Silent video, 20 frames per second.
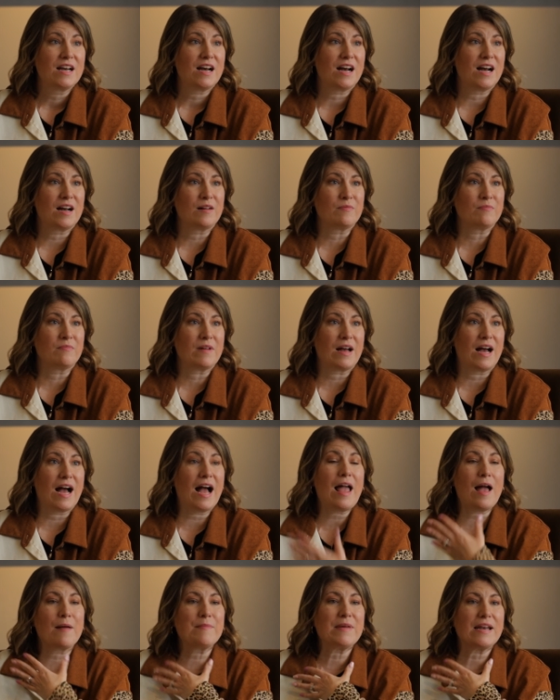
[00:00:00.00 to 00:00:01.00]
Um,
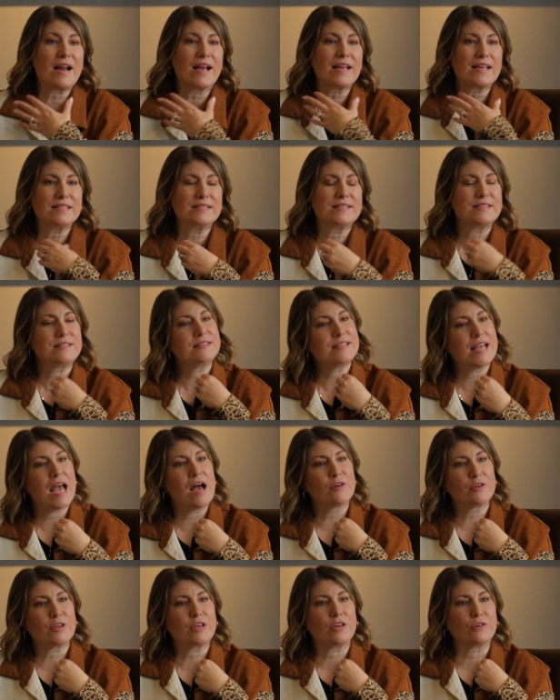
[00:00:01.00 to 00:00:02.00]
I, I mean, I can
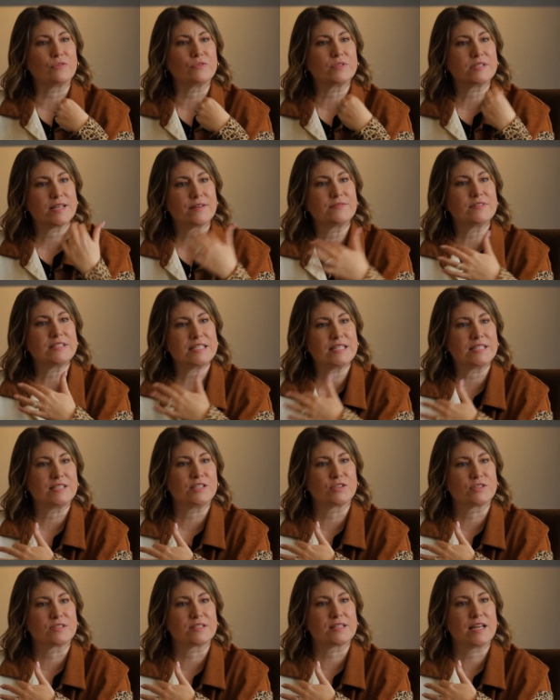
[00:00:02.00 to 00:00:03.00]
tell you 17
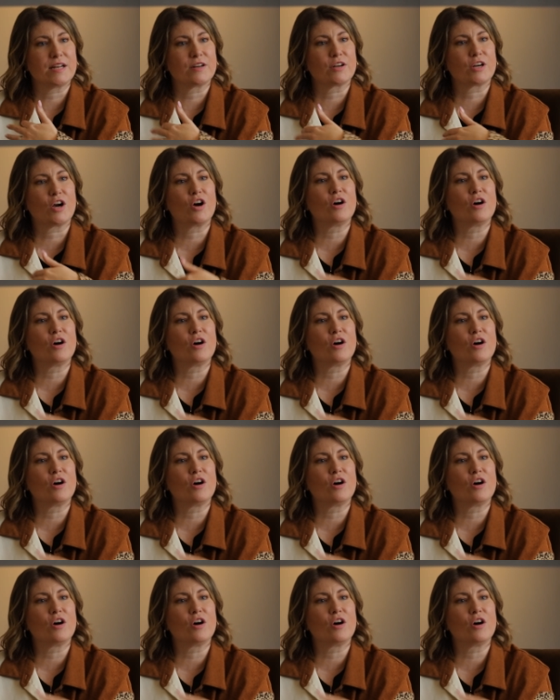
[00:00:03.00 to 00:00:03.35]
years later